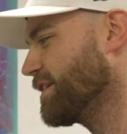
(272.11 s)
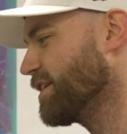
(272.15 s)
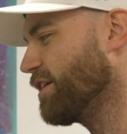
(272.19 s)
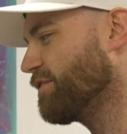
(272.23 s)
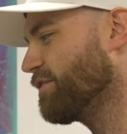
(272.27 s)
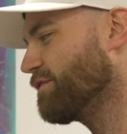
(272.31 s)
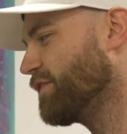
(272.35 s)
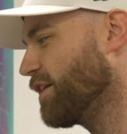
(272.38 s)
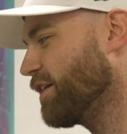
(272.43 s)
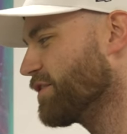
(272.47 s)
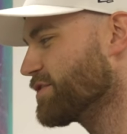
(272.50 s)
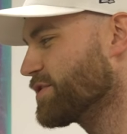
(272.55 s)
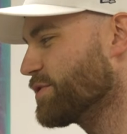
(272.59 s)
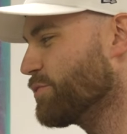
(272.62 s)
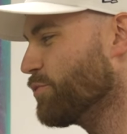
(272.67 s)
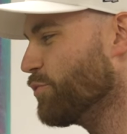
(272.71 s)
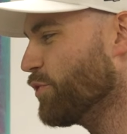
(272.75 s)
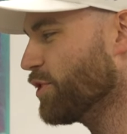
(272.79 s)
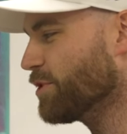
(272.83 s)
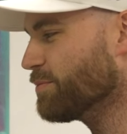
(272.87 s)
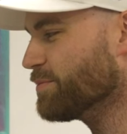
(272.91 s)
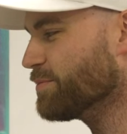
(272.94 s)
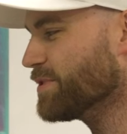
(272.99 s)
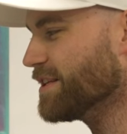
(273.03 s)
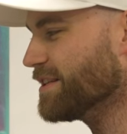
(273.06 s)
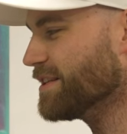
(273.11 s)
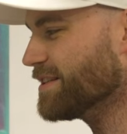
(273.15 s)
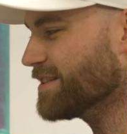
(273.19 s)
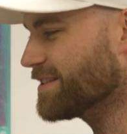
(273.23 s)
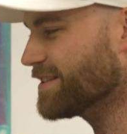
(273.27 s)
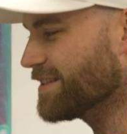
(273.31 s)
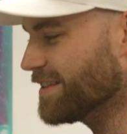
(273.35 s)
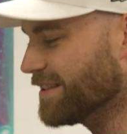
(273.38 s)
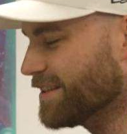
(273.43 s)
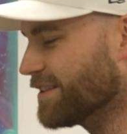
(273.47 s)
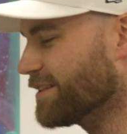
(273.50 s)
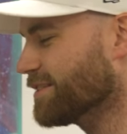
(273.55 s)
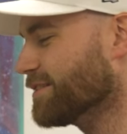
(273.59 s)
and I found some One
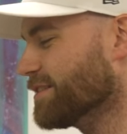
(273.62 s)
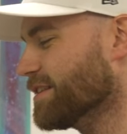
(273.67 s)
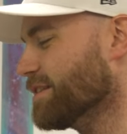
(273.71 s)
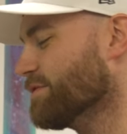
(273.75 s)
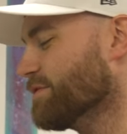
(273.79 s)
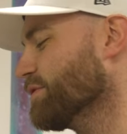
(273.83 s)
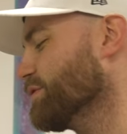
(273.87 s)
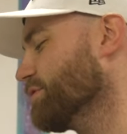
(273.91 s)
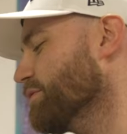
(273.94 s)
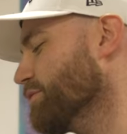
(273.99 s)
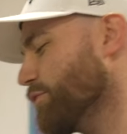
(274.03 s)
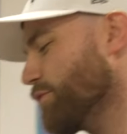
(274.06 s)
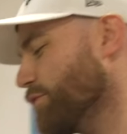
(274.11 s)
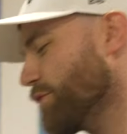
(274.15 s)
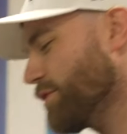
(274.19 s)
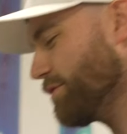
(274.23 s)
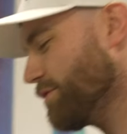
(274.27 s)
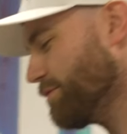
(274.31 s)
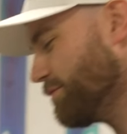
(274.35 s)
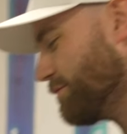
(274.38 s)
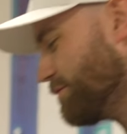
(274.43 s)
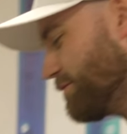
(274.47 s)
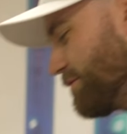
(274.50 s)
Piece in Cleveland for you.